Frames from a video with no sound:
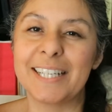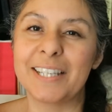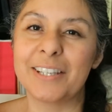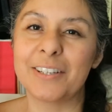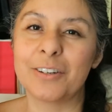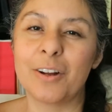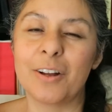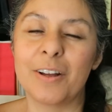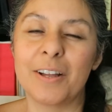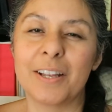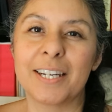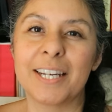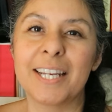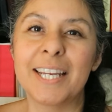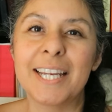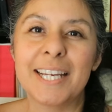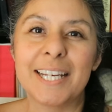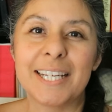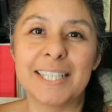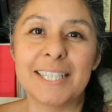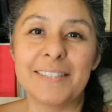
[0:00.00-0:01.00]
either on
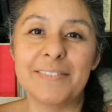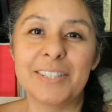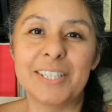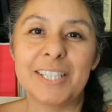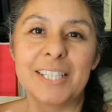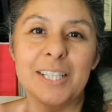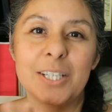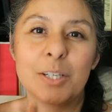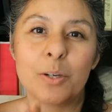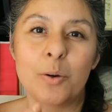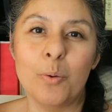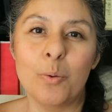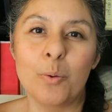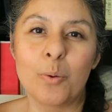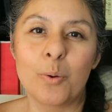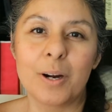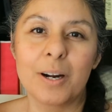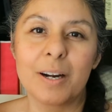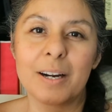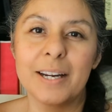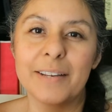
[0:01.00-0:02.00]
a DVD
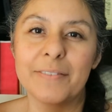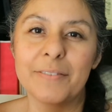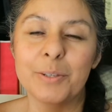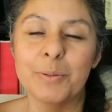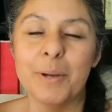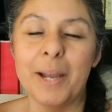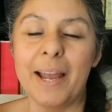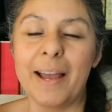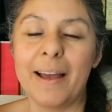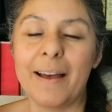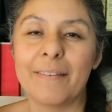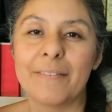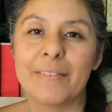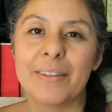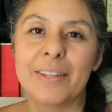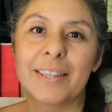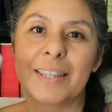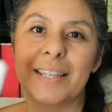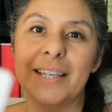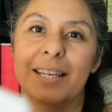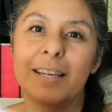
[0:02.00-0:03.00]
or if you have
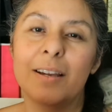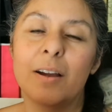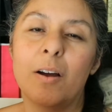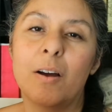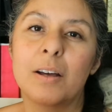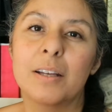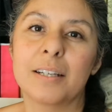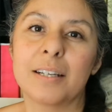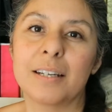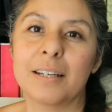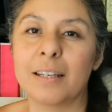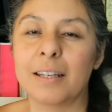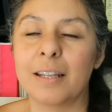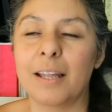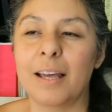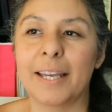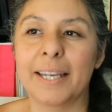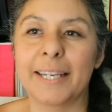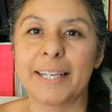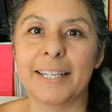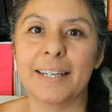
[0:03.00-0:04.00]
the
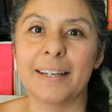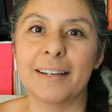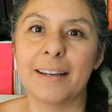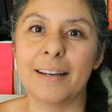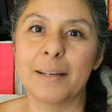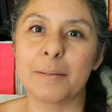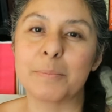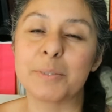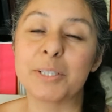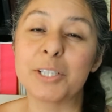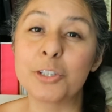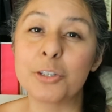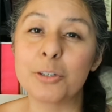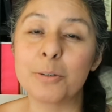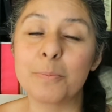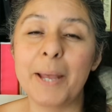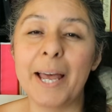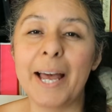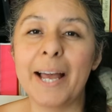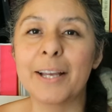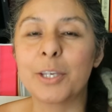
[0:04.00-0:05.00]
online digital
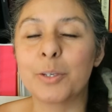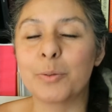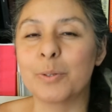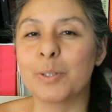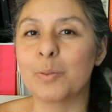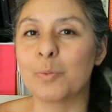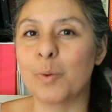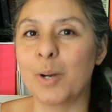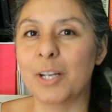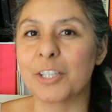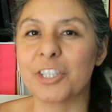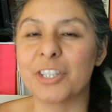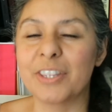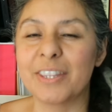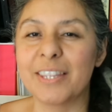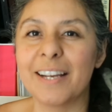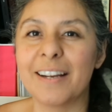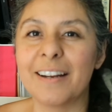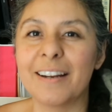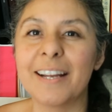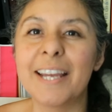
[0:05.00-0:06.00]
pack, you can watch it
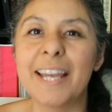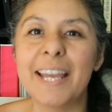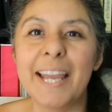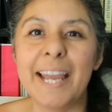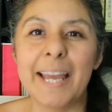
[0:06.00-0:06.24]
there.